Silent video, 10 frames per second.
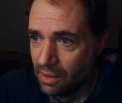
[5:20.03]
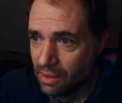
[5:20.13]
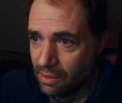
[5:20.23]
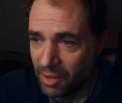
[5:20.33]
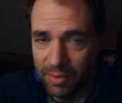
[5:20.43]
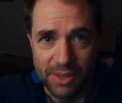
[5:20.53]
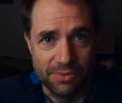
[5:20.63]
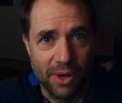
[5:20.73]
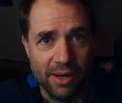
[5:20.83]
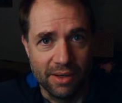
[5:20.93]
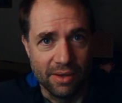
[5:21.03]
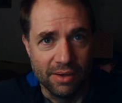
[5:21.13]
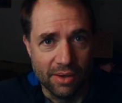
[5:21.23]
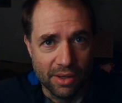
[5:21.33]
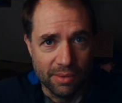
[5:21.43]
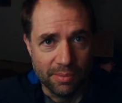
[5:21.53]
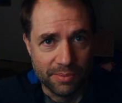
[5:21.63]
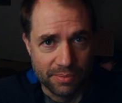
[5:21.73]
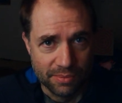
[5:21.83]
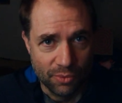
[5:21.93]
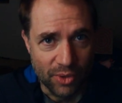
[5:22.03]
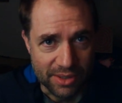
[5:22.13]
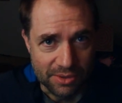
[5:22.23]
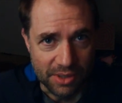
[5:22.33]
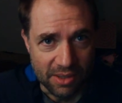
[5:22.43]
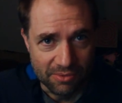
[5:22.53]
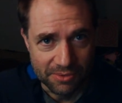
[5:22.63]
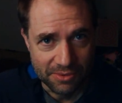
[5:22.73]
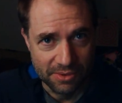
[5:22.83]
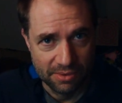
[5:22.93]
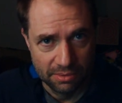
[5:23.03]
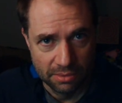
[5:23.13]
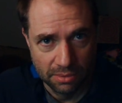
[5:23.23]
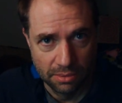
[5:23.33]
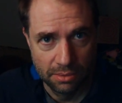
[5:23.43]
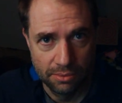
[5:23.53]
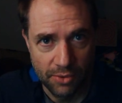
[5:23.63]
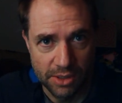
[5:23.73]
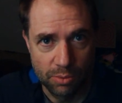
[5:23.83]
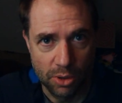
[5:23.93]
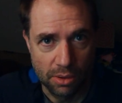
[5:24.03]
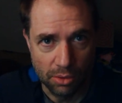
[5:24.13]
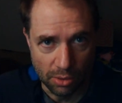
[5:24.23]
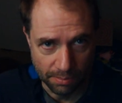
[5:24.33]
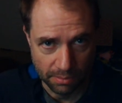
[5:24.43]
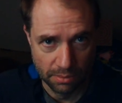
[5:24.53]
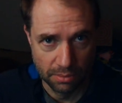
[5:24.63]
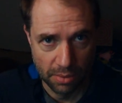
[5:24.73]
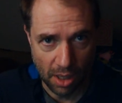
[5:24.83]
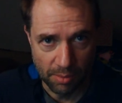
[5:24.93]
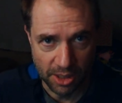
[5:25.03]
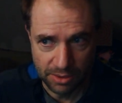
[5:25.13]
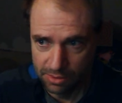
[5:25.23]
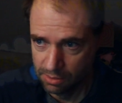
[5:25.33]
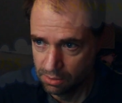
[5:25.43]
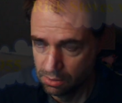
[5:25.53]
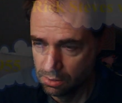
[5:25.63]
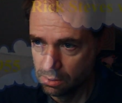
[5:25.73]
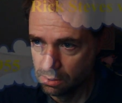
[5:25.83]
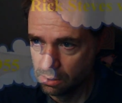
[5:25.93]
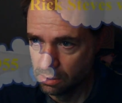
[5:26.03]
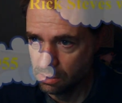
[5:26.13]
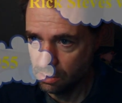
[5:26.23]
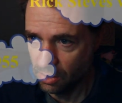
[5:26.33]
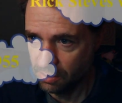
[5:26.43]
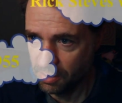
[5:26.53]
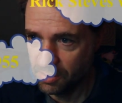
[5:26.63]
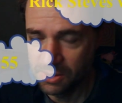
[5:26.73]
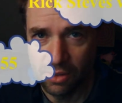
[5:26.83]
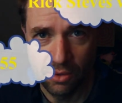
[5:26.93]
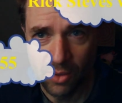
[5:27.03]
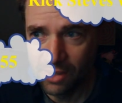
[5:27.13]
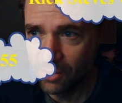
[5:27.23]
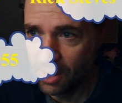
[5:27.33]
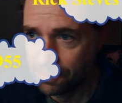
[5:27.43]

Maybe he's writing Rick Steves' Facebook group comments. Maybe he's on the Wi-Fi.